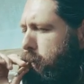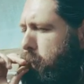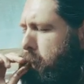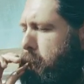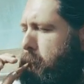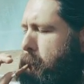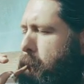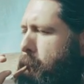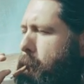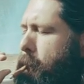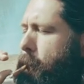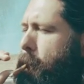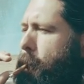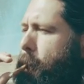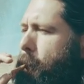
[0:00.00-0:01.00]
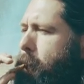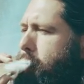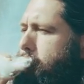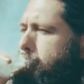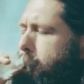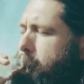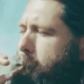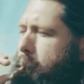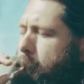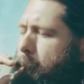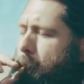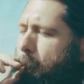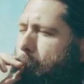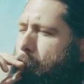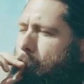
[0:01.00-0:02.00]

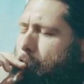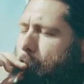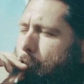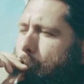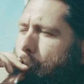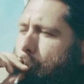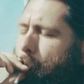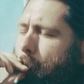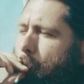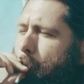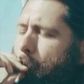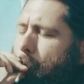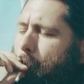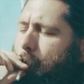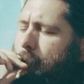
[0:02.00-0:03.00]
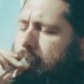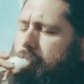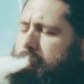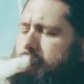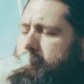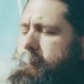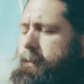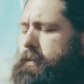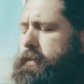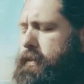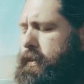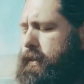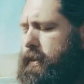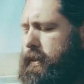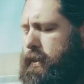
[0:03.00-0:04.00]
[no speech]